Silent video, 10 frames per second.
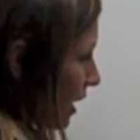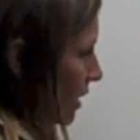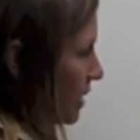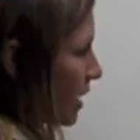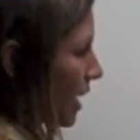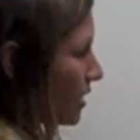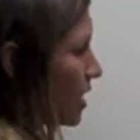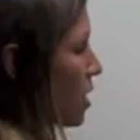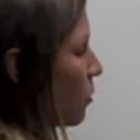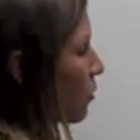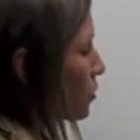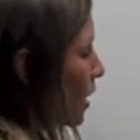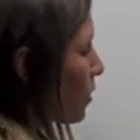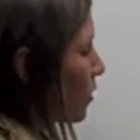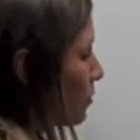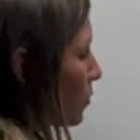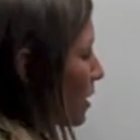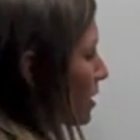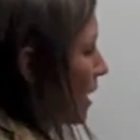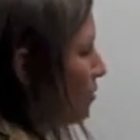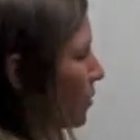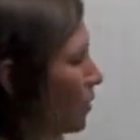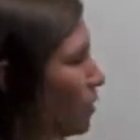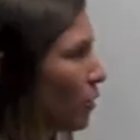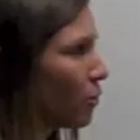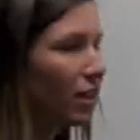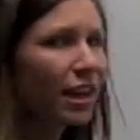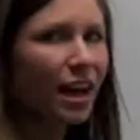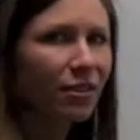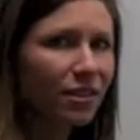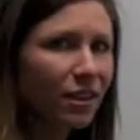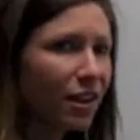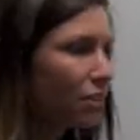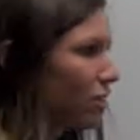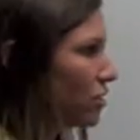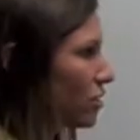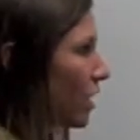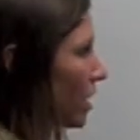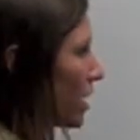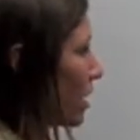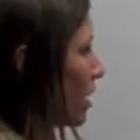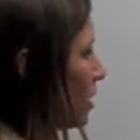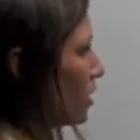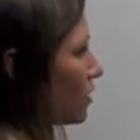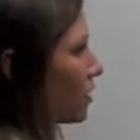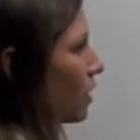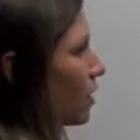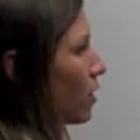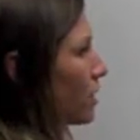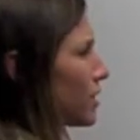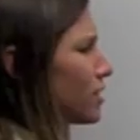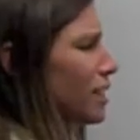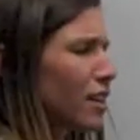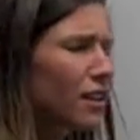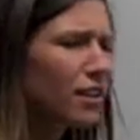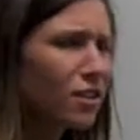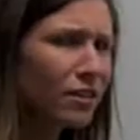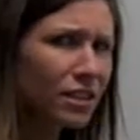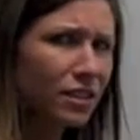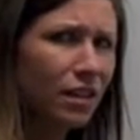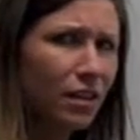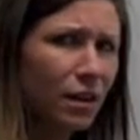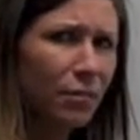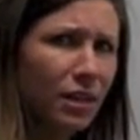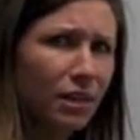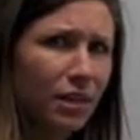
is next. We'll try one more example without the hundreds chart here. So, Mr. Stecker, can you give us another number?